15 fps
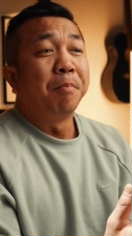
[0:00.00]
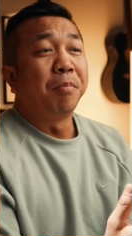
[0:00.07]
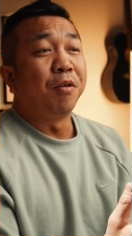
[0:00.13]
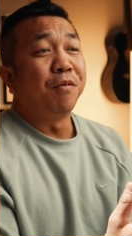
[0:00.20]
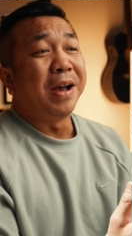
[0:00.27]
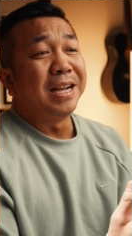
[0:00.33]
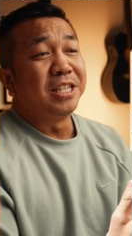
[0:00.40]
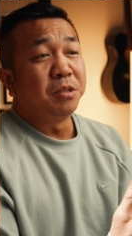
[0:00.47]

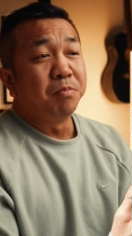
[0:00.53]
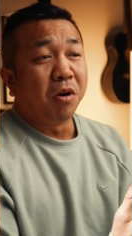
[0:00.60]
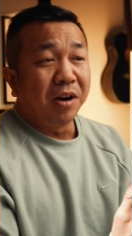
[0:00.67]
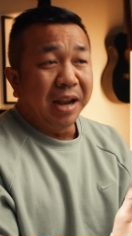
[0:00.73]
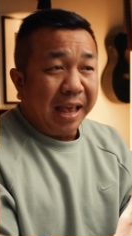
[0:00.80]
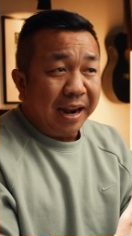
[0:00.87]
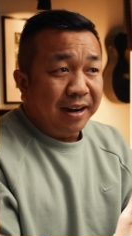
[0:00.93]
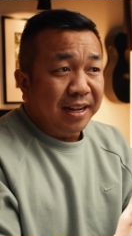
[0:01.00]
provide
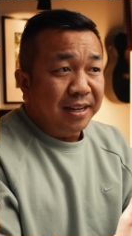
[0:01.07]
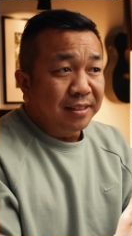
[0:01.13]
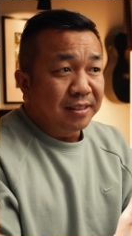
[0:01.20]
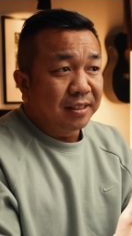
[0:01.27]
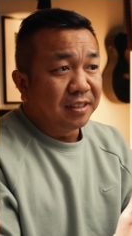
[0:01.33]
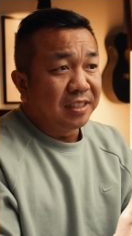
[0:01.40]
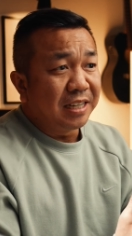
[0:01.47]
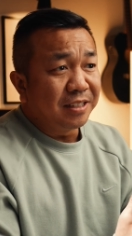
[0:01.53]
smart editing
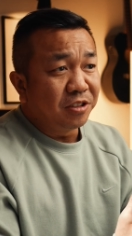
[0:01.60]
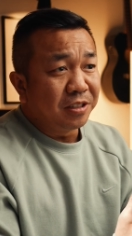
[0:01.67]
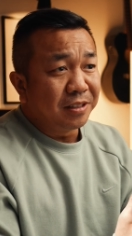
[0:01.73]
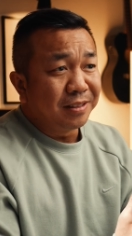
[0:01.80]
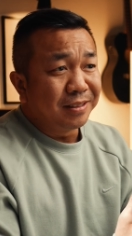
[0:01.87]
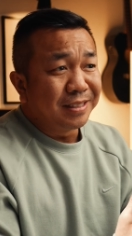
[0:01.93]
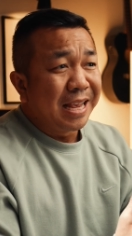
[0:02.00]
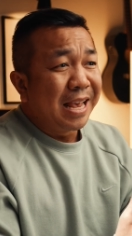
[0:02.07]

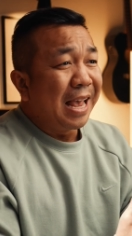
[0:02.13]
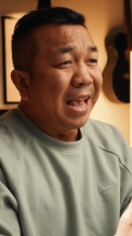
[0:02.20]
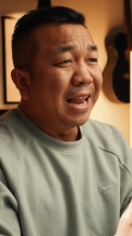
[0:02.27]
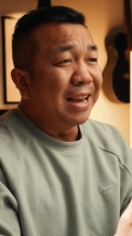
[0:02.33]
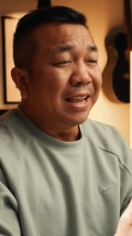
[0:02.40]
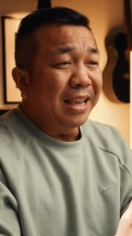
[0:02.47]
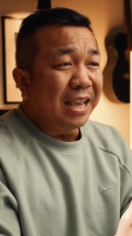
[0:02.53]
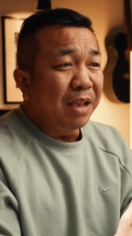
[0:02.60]
suggestions,
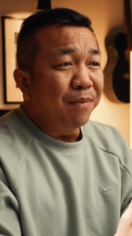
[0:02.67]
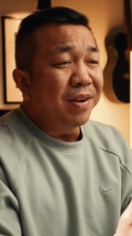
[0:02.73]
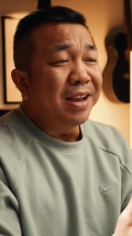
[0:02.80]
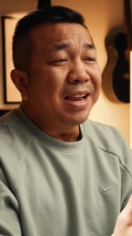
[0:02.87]
and even